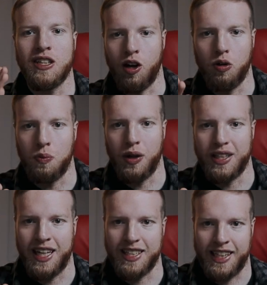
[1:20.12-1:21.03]
go to a
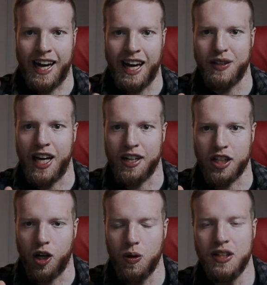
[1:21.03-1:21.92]
place that has a heavy
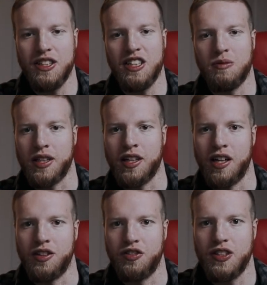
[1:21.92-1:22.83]
echo,
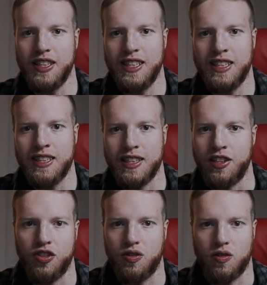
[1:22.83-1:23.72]
because
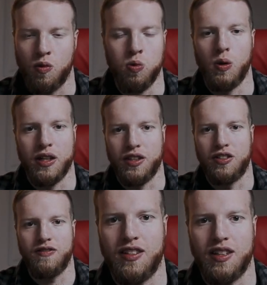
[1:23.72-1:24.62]
it just
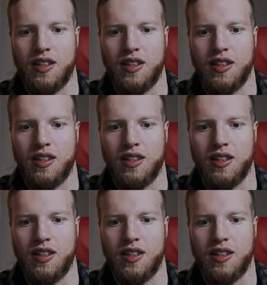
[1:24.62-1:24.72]
ruins